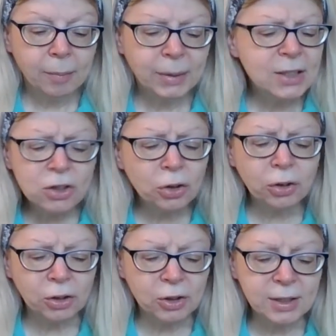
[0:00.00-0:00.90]
"But,
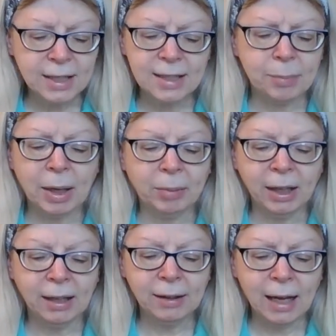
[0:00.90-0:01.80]
sir," says the
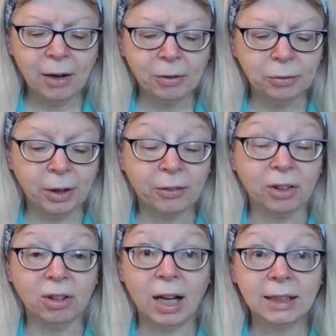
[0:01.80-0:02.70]
publican, now at rather
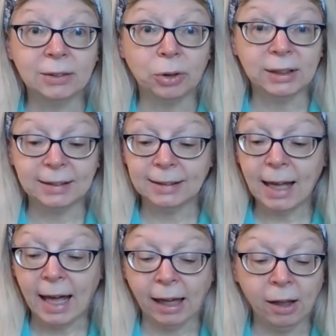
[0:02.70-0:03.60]
a loss of what to
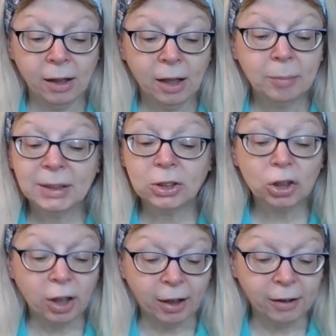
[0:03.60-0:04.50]
say, "but,
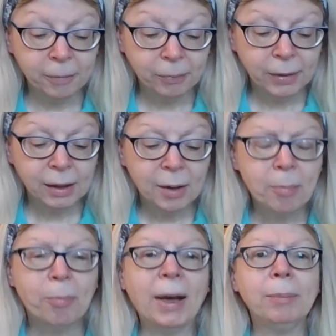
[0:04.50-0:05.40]
sir."
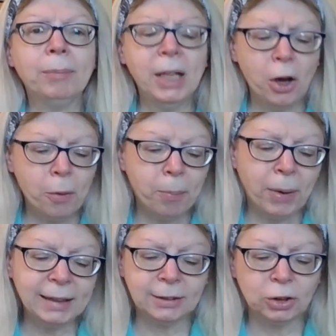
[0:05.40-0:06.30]
"But me no
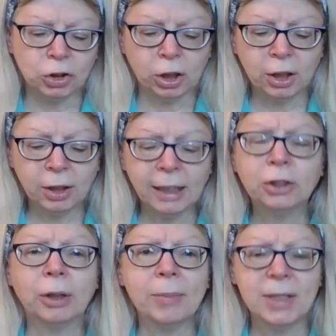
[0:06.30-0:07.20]
but, sir,"
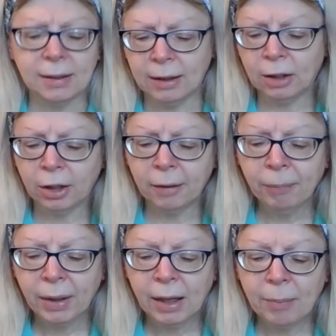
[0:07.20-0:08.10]
interrupts the diddler,
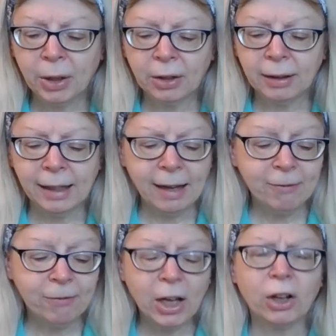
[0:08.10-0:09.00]
apparently in
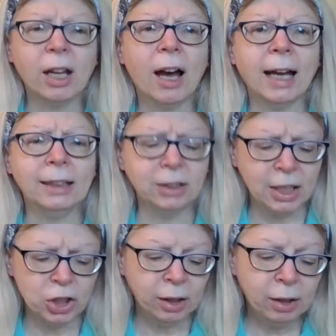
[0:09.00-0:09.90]
very high
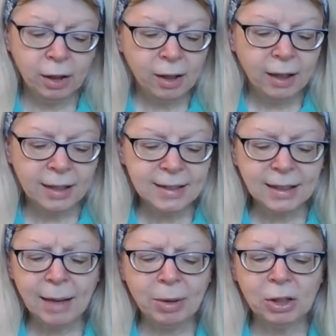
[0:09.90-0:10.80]
dudgeon, and
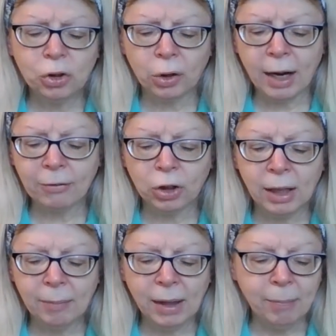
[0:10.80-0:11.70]
slamming the door after
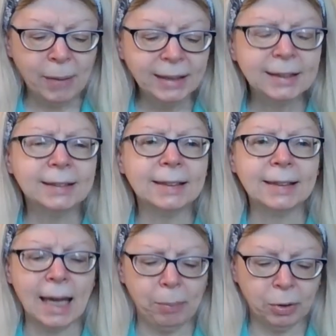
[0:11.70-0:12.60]
him, he makes his
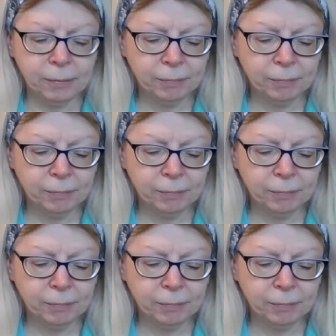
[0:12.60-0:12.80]
escape.